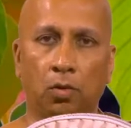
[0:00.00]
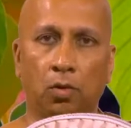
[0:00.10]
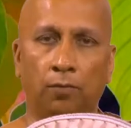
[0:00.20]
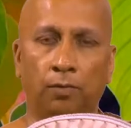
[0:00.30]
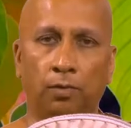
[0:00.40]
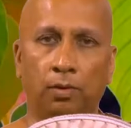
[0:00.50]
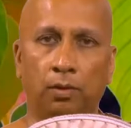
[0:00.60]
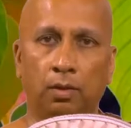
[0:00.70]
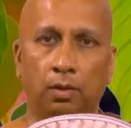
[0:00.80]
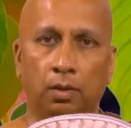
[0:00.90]
offer
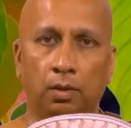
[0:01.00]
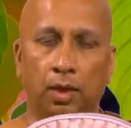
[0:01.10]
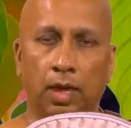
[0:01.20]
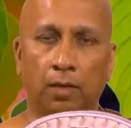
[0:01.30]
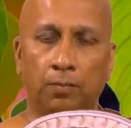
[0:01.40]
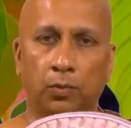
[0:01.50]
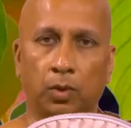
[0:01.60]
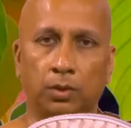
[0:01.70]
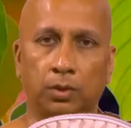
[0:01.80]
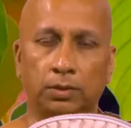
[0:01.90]
help to
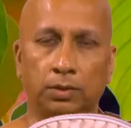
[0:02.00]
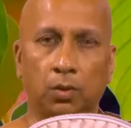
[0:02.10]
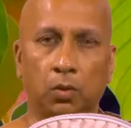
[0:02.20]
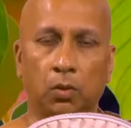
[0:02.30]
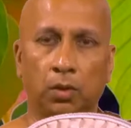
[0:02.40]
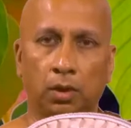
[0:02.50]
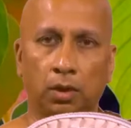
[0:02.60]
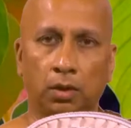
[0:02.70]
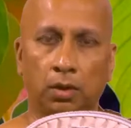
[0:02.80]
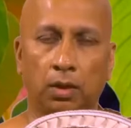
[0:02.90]
others in the long
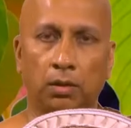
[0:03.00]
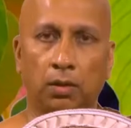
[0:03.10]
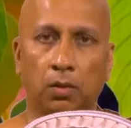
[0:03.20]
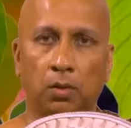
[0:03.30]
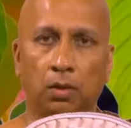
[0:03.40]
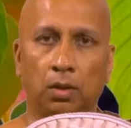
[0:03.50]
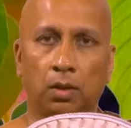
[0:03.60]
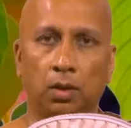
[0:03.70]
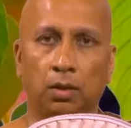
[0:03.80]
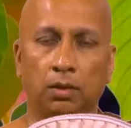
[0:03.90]
run, in
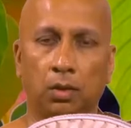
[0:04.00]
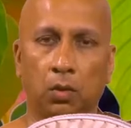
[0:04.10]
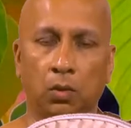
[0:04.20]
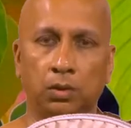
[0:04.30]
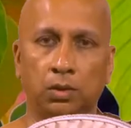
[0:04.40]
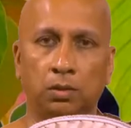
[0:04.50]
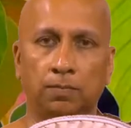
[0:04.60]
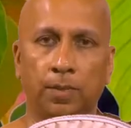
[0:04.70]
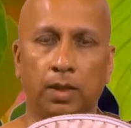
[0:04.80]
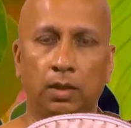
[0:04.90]
the long
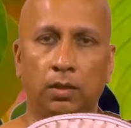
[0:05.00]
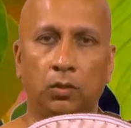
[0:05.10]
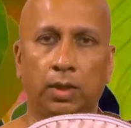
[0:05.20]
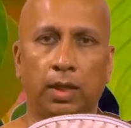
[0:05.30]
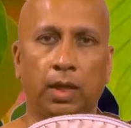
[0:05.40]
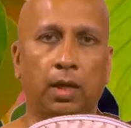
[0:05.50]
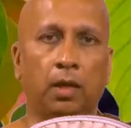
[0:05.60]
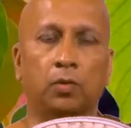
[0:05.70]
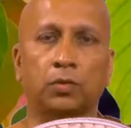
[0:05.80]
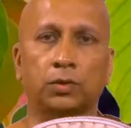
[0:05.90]
term. You take
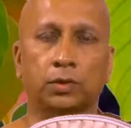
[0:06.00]
care of